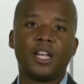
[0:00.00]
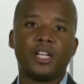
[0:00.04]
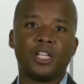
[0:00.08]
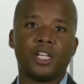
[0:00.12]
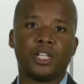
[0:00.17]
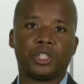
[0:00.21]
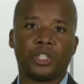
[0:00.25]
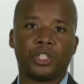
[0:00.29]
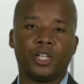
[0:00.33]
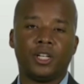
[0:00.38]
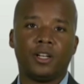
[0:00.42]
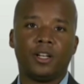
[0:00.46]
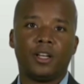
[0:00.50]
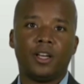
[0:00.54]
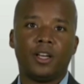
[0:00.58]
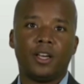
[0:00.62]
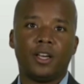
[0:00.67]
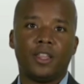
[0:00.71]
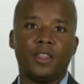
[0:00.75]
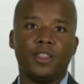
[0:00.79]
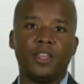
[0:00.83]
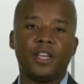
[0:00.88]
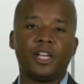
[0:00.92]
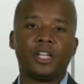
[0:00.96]
In addition,
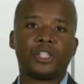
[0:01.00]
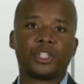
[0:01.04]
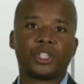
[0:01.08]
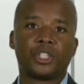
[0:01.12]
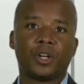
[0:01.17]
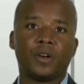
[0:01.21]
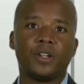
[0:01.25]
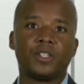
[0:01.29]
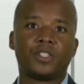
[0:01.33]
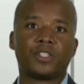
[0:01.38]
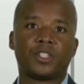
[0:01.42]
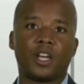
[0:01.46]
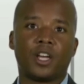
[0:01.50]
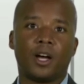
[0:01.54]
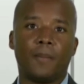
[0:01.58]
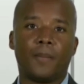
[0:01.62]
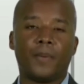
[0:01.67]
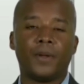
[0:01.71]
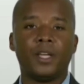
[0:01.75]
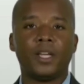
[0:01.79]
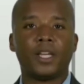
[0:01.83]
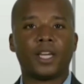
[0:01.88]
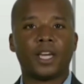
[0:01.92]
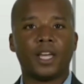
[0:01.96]
the insurance
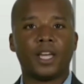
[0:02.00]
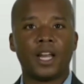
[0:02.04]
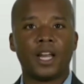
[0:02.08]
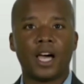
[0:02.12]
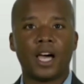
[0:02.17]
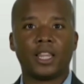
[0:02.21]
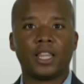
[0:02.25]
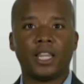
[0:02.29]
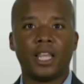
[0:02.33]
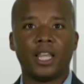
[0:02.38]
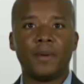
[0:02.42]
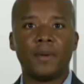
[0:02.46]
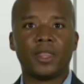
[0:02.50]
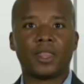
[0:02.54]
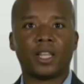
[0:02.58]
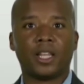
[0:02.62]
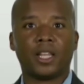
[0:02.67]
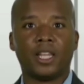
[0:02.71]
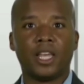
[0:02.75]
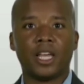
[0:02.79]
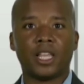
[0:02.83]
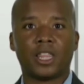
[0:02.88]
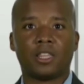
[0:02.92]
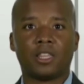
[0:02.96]
company cannot limit
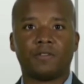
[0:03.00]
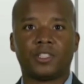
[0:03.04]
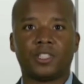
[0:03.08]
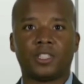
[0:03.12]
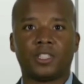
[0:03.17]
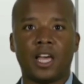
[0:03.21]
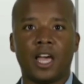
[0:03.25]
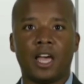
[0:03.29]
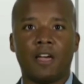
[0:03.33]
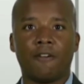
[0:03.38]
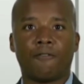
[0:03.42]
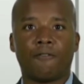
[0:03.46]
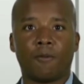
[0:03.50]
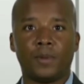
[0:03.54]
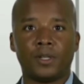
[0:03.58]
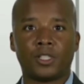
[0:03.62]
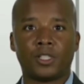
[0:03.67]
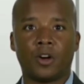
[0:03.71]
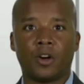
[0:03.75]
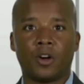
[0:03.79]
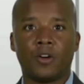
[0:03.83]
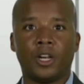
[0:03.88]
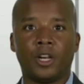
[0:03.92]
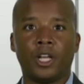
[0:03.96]
the length of stay for
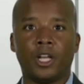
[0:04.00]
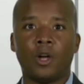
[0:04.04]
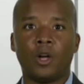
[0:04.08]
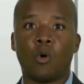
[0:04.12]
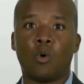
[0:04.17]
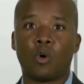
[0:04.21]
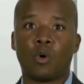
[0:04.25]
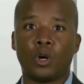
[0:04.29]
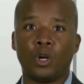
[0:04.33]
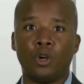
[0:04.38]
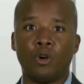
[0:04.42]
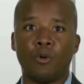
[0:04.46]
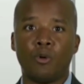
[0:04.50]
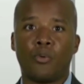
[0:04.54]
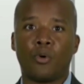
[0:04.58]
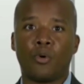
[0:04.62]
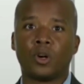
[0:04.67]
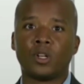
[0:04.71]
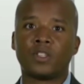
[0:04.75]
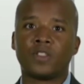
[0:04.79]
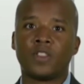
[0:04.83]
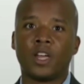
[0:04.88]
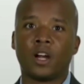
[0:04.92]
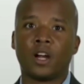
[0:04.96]
maternity or
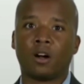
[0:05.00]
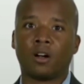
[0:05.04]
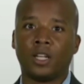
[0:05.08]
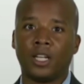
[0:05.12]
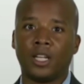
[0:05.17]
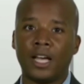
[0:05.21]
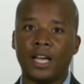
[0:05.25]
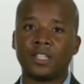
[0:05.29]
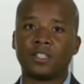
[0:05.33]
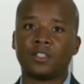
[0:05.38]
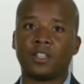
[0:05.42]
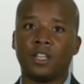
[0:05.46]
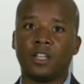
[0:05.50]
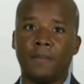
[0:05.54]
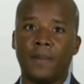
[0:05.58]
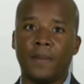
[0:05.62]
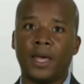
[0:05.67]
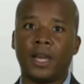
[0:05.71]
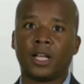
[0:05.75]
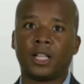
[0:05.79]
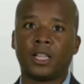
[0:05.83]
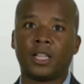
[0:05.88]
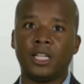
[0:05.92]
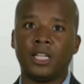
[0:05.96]
newborns that are less than
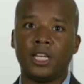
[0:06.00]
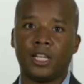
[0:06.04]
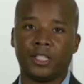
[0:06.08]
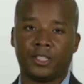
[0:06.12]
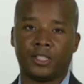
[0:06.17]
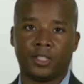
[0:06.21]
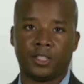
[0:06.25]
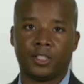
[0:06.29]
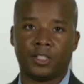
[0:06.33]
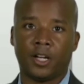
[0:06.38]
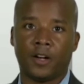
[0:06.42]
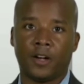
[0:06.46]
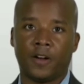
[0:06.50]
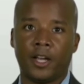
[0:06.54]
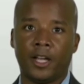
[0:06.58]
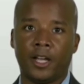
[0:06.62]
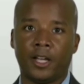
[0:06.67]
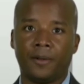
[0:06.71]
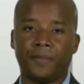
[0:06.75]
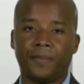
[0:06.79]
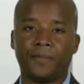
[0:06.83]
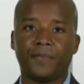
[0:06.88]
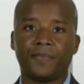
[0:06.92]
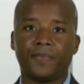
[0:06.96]
medically
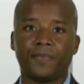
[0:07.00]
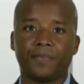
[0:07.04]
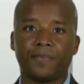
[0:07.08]
necessary.